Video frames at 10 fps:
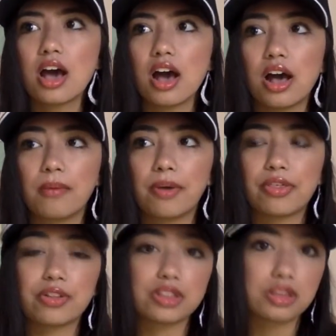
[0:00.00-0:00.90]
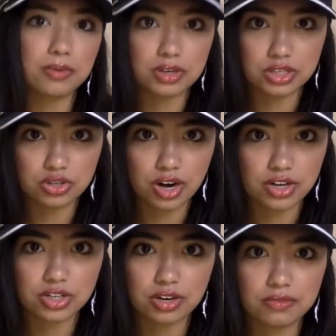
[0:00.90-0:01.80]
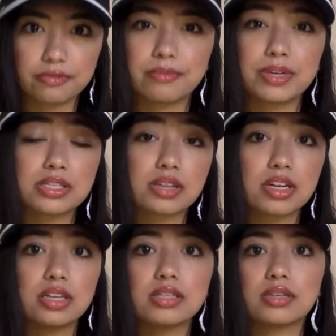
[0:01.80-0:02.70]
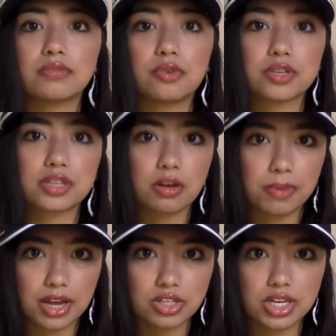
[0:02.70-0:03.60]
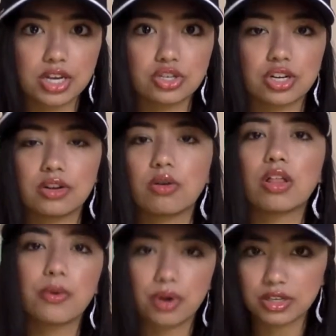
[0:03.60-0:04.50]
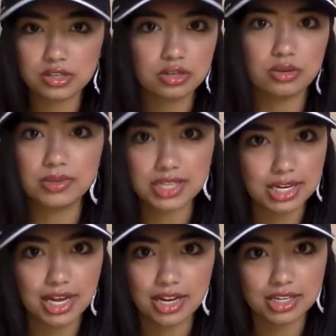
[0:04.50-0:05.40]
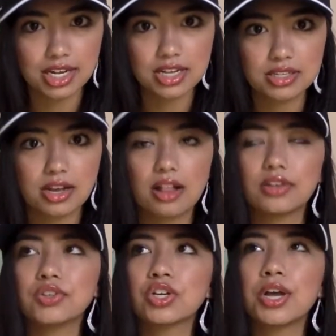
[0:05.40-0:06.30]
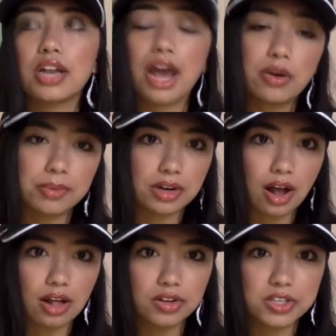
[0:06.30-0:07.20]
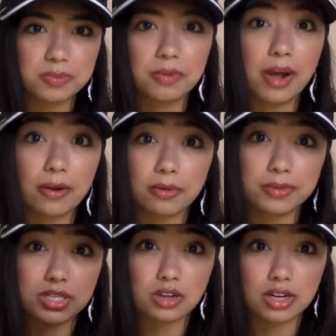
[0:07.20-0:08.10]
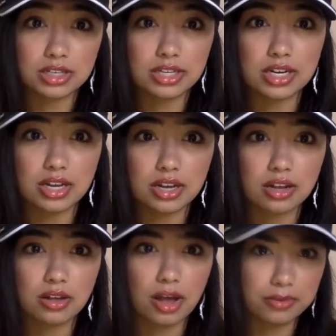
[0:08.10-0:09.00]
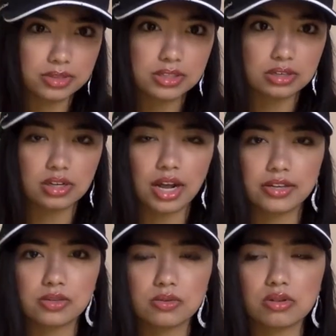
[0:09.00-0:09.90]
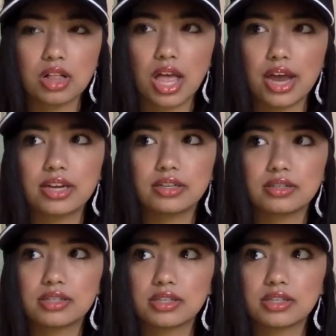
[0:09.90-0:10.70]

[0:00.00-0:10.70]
Um, I thought that they were a distraction from my studies and focusing on my education, and all I wanted to do was get ahead and get into college. Now I'm in college, but back when we started dating, I was still in high school, and